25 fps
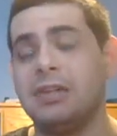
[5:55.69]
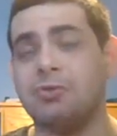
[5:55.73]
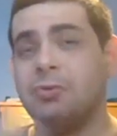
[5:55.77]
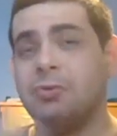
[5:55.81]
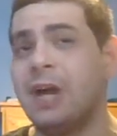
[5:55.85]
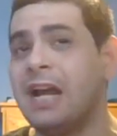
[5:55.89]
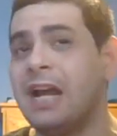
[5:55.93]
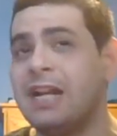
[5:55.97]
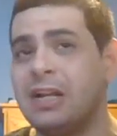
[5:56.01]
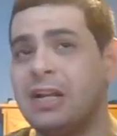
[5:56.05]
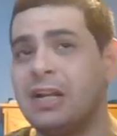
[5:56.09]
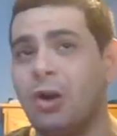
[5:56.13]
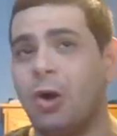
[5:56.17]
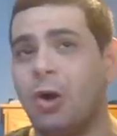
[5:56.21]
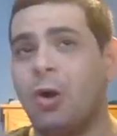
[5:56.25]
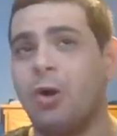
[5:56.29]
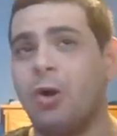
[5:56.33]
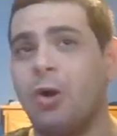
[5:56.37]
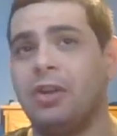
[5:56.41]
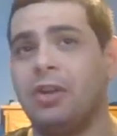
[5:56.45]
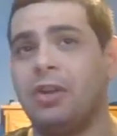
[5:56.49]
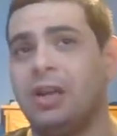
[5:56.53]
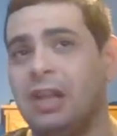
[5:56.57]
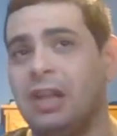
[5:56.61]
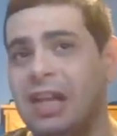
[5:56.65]
uniting
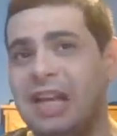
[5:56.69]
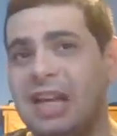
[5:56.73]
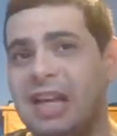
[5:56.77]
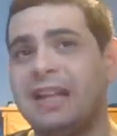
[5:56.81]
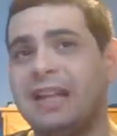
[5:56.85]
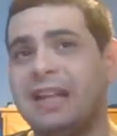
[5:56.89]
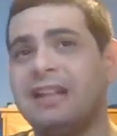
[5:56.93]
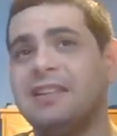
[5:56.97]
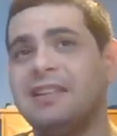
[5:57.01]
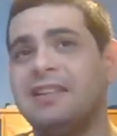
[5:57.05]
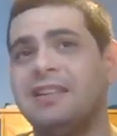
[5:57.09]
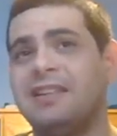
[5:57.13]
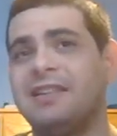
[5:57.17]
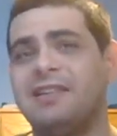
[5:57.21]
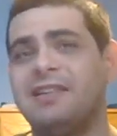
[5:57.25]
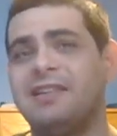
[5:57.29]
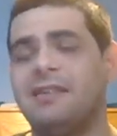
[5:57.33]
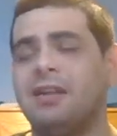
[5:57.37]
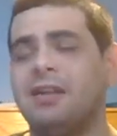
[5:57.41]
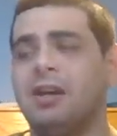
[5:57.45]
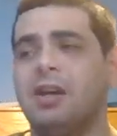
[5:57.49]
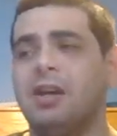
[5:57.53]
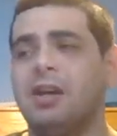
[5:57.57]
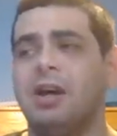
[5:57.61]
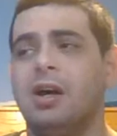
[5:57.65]
all the
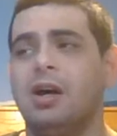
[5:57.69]
clans